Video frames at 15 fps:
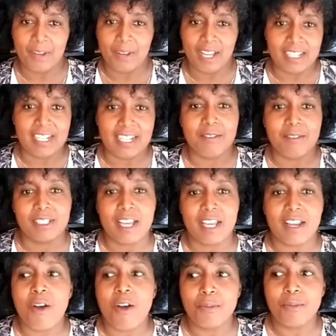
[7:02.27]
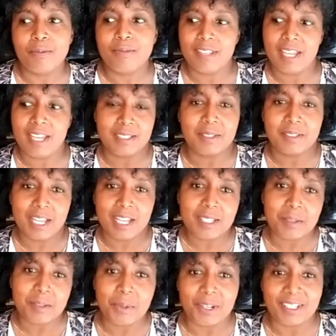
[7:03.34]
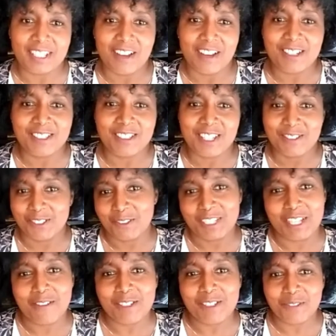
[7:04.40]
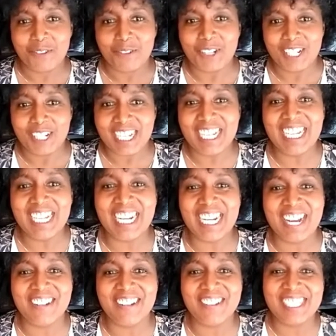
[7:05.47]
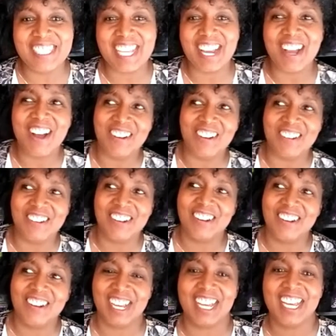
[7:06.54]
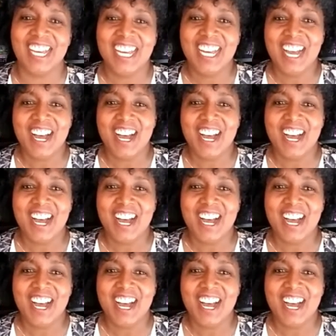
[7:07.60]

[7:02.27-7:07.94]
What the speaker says: And then it was like, oh, that's a book. That was what that was for. I was like, oh, okay.